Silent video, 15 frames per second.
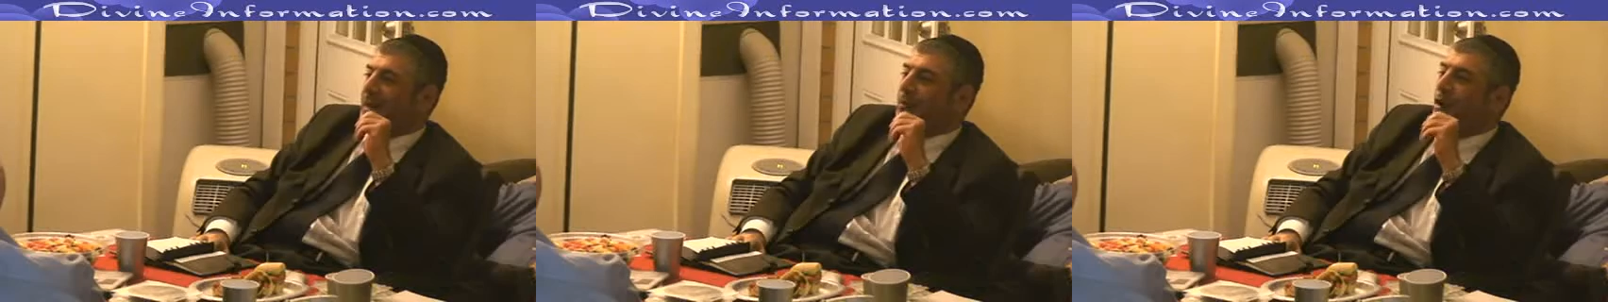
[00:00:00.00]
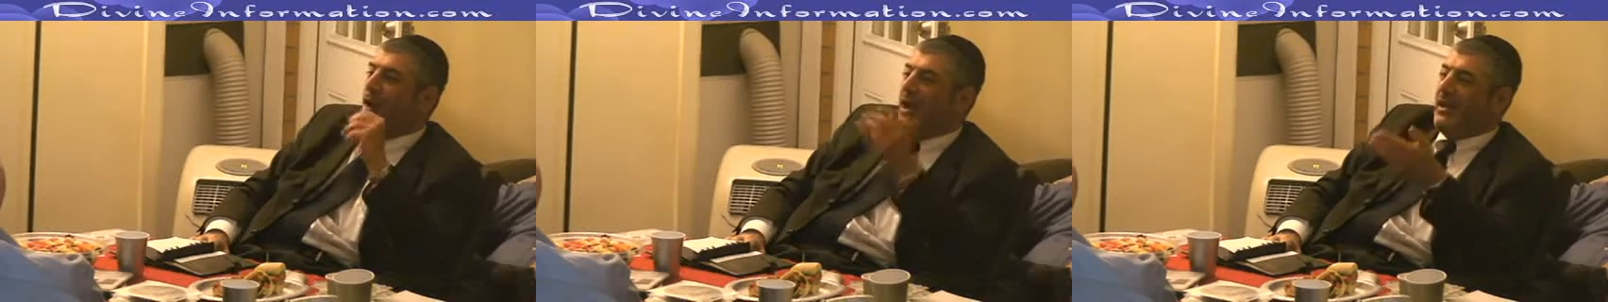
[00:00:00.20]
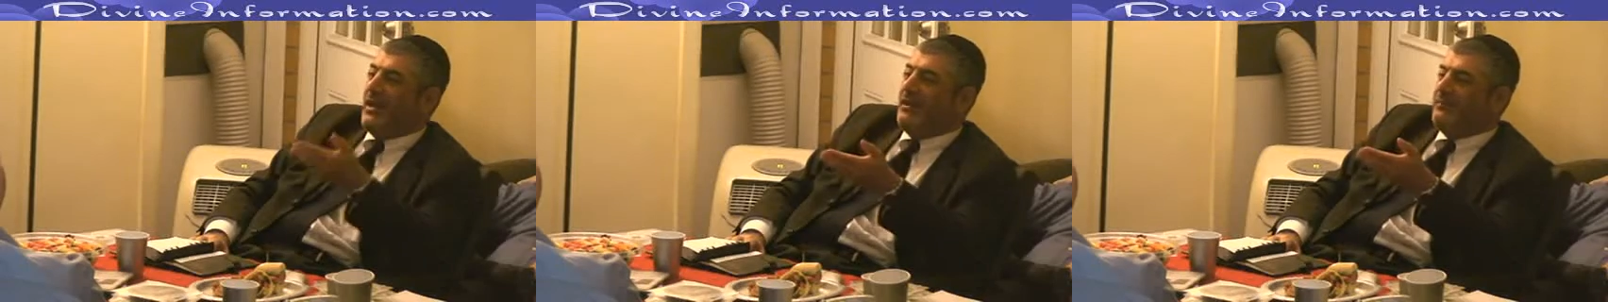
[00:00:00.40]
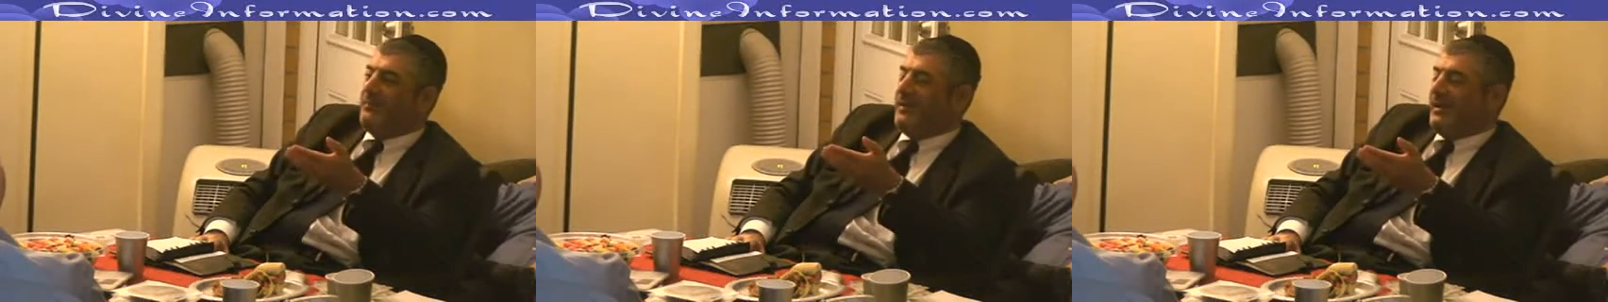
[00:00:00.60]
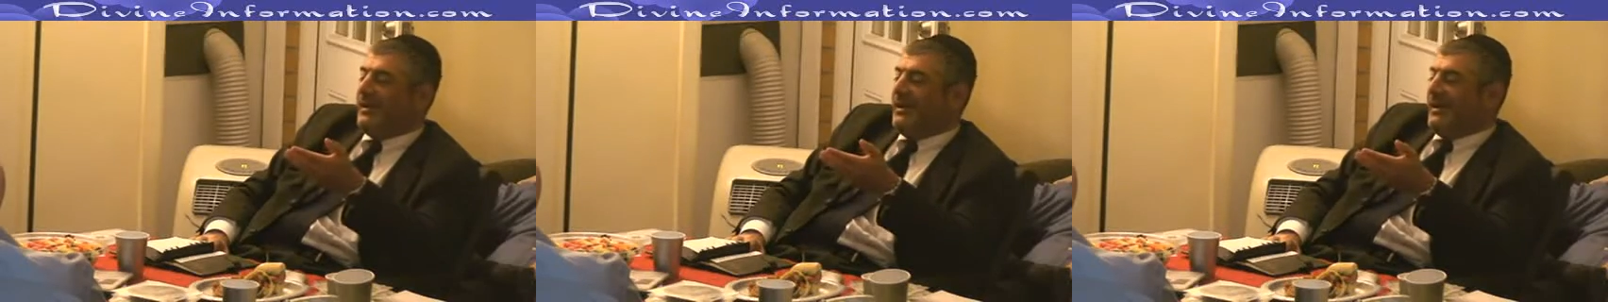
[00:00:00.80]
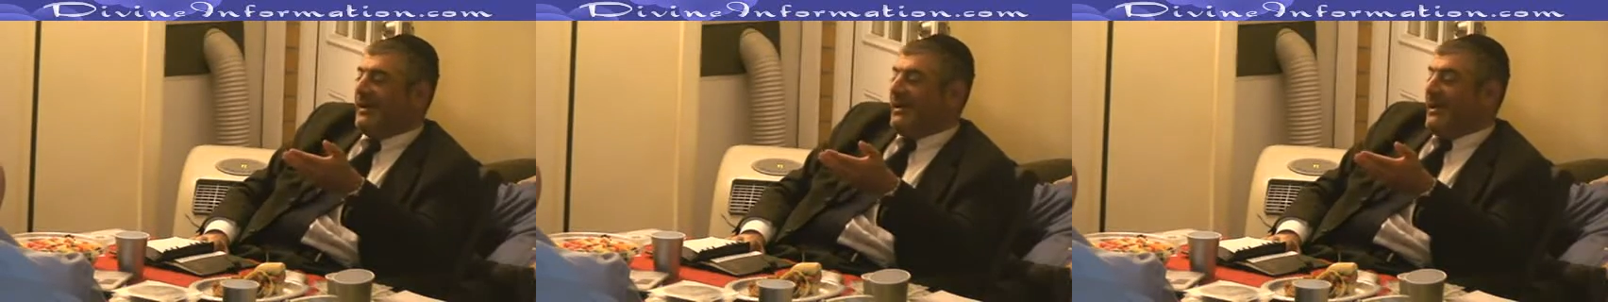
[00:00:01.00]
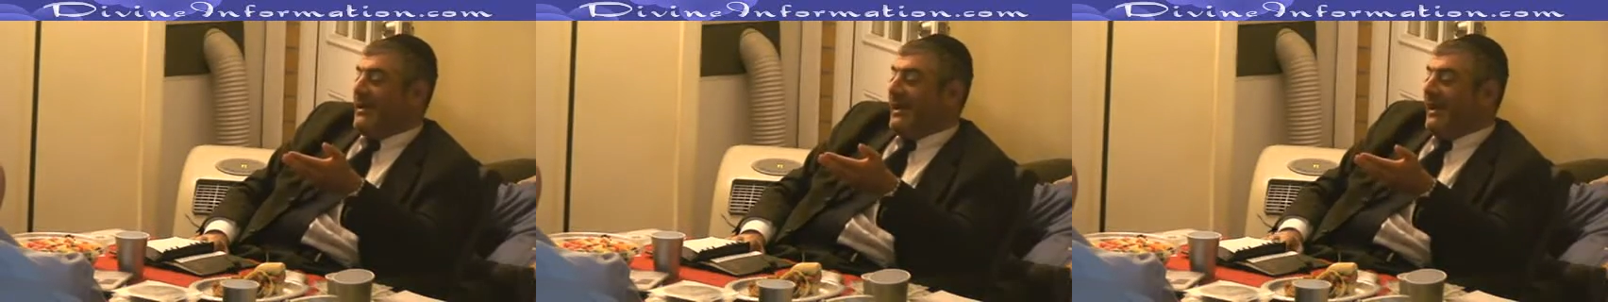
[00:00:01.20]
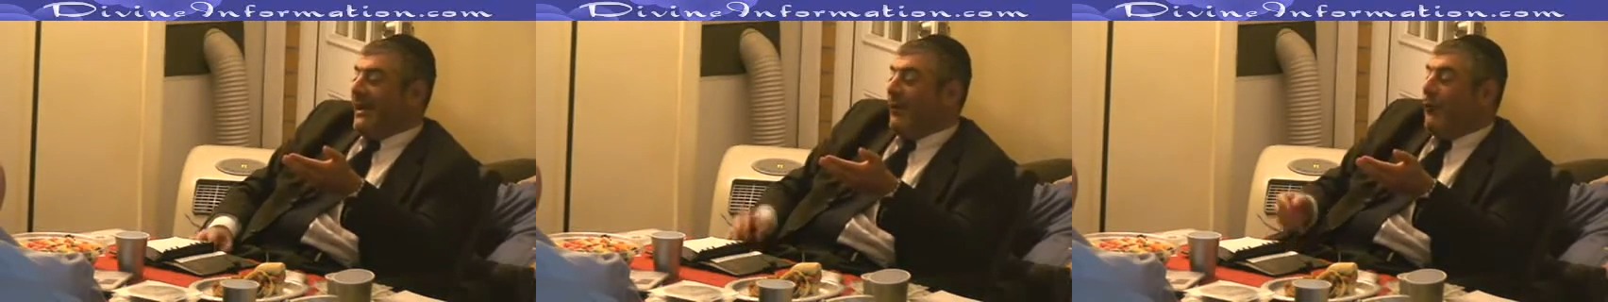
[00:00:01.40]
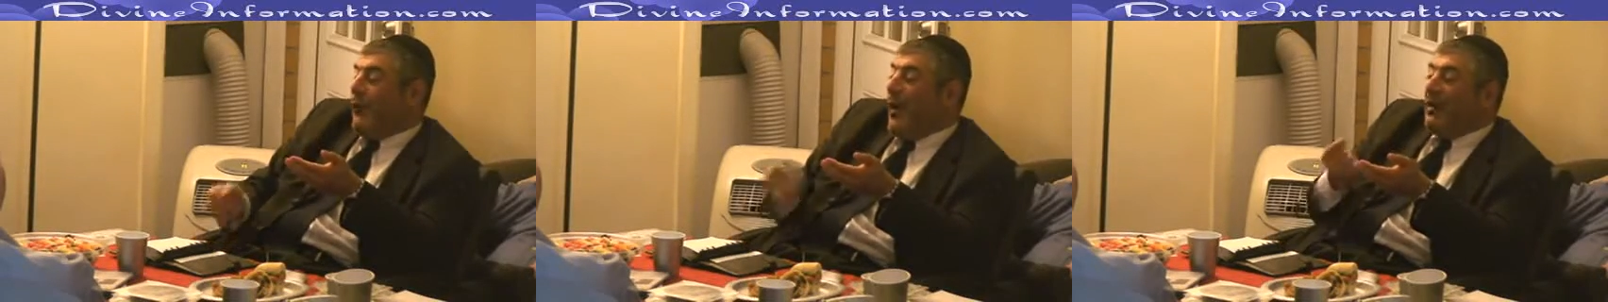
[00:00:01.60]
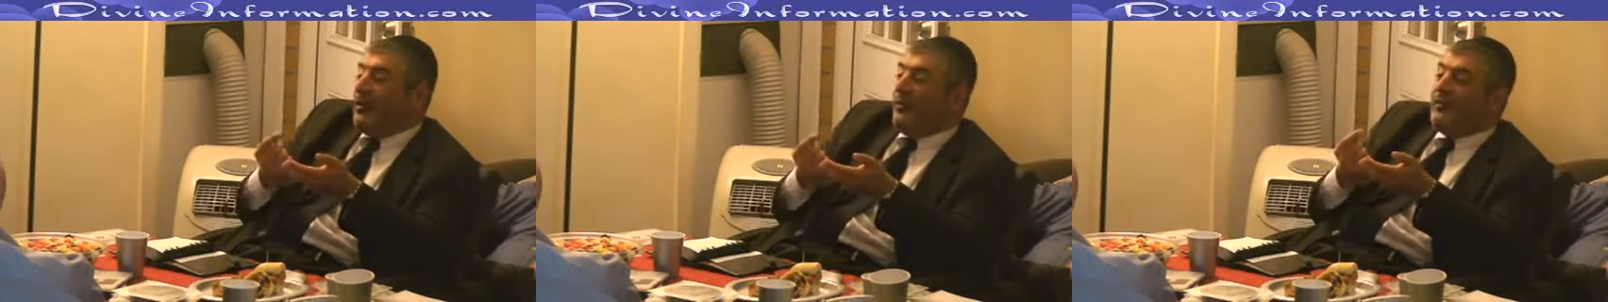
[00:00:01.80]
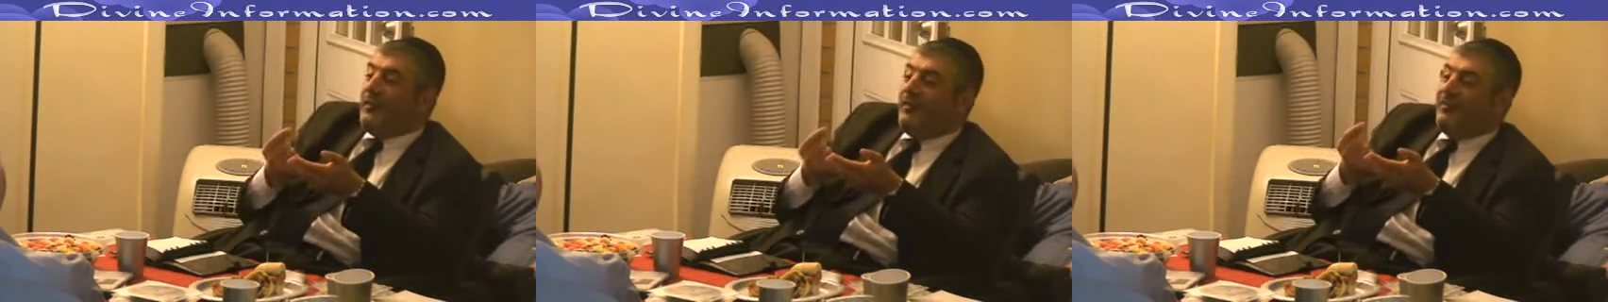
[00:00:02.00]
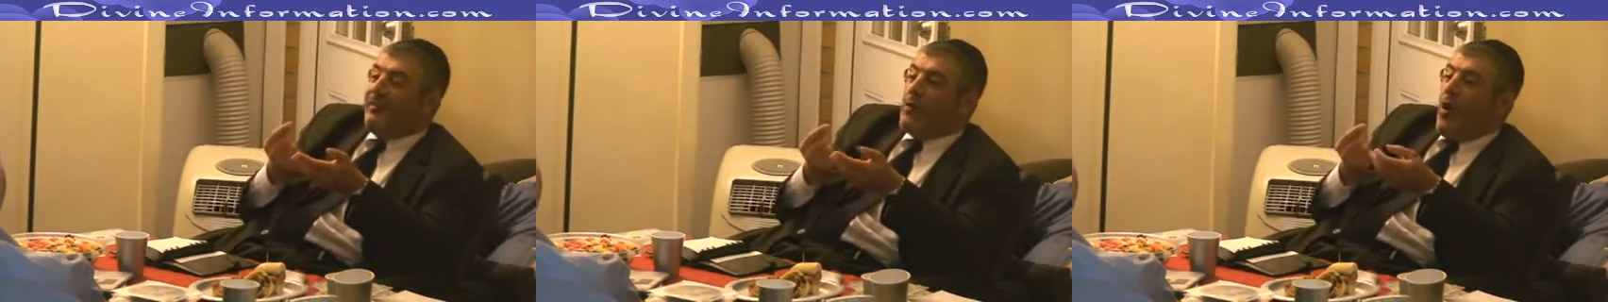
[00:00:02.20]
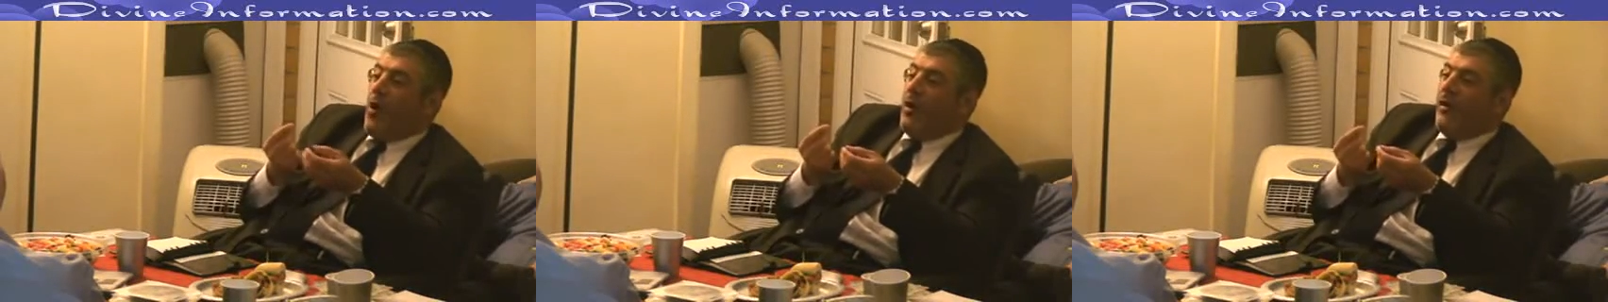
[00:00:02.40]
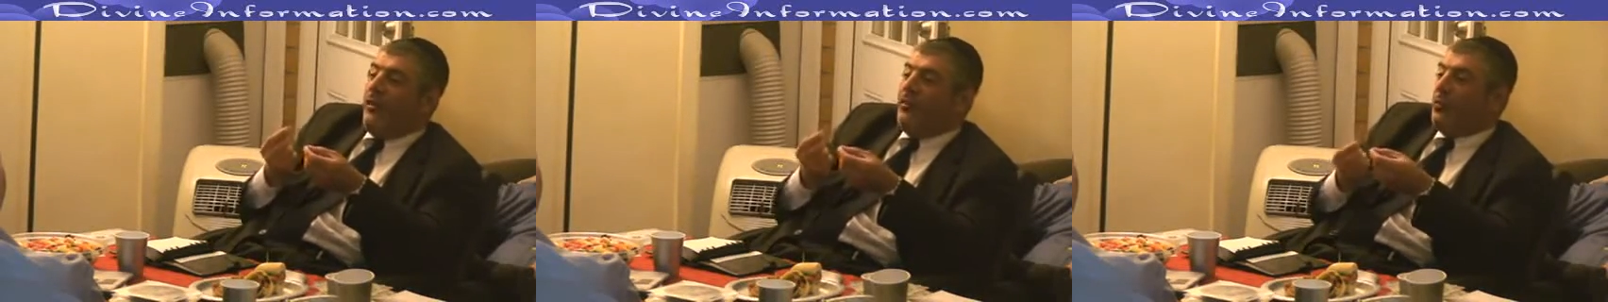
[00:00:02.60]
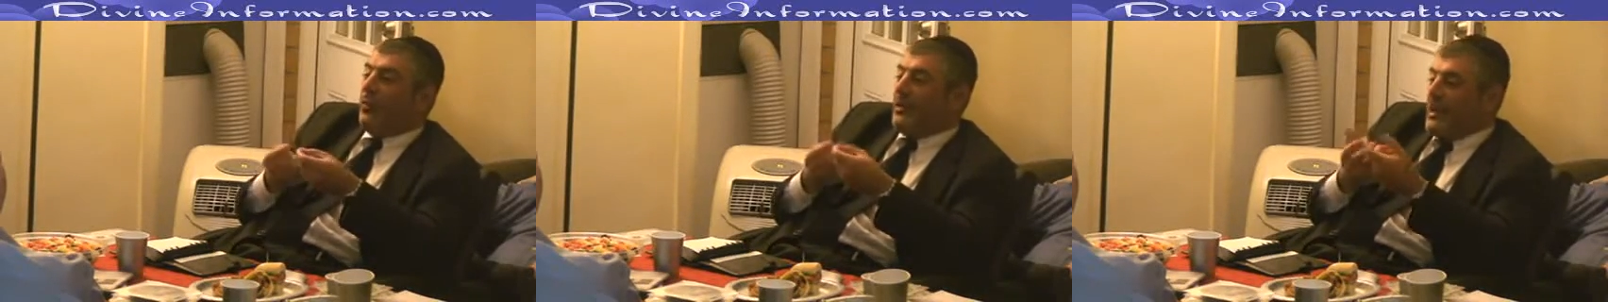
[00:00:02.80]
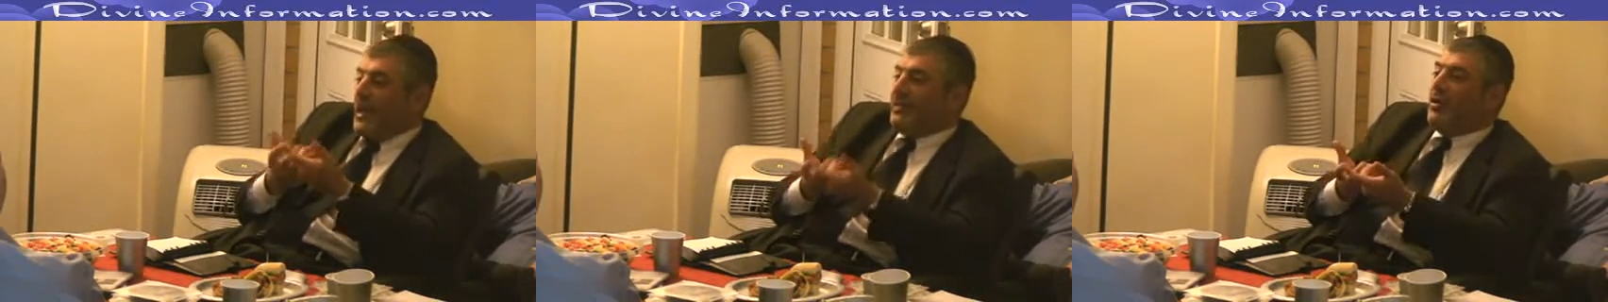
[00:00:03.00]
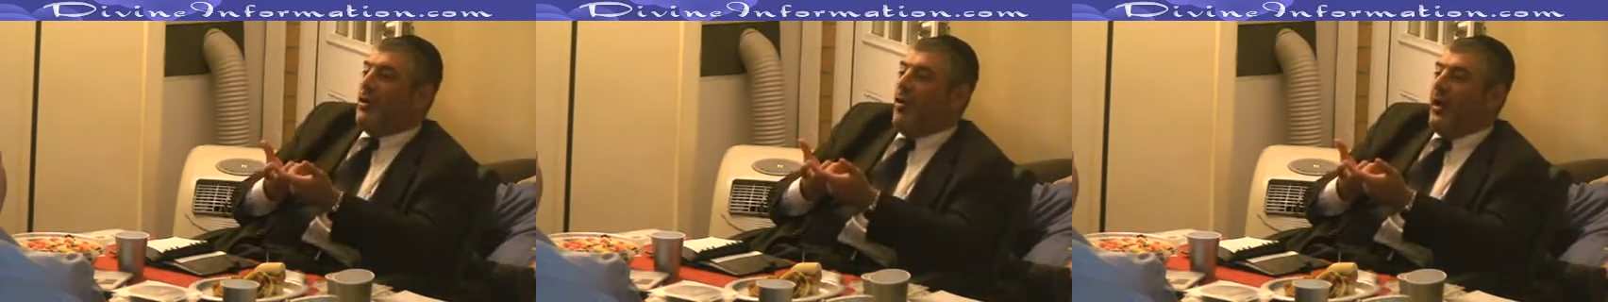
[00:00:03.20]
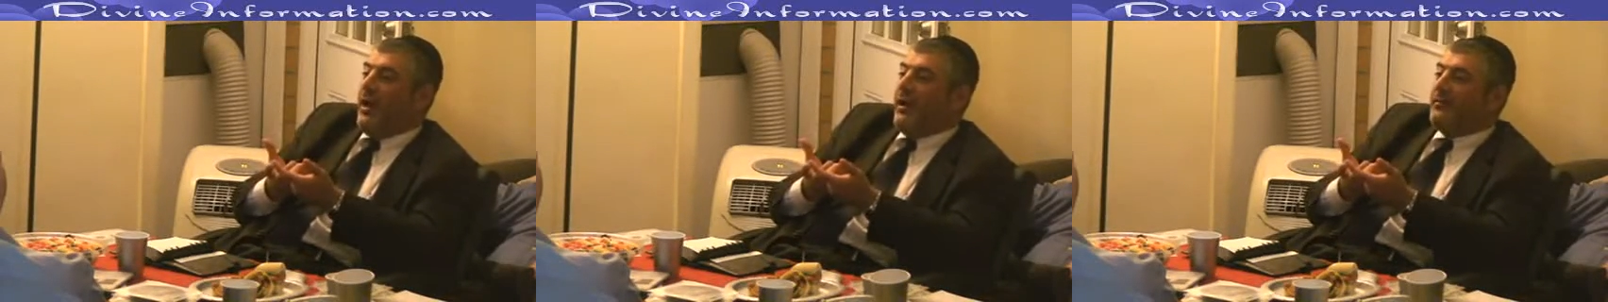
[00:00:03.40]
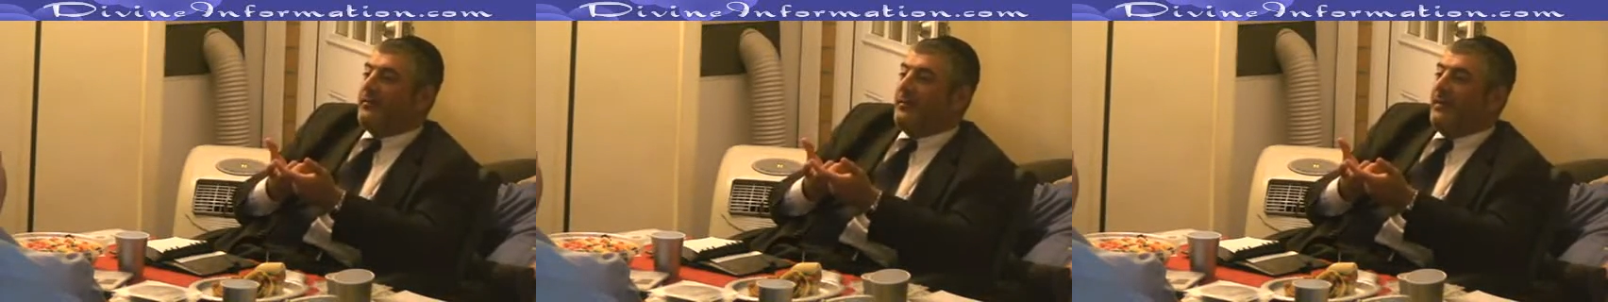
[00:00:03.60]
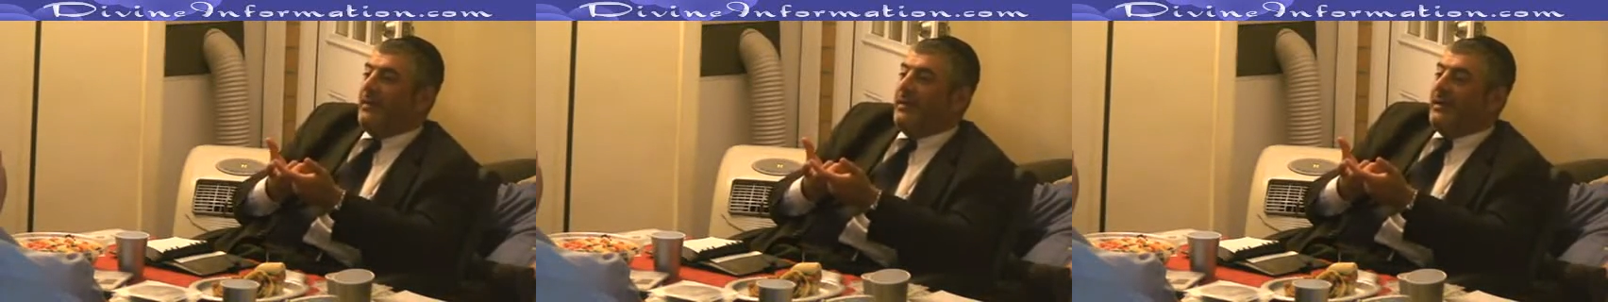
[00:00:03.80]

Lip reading: Amoraim, if one of these stories were not correct,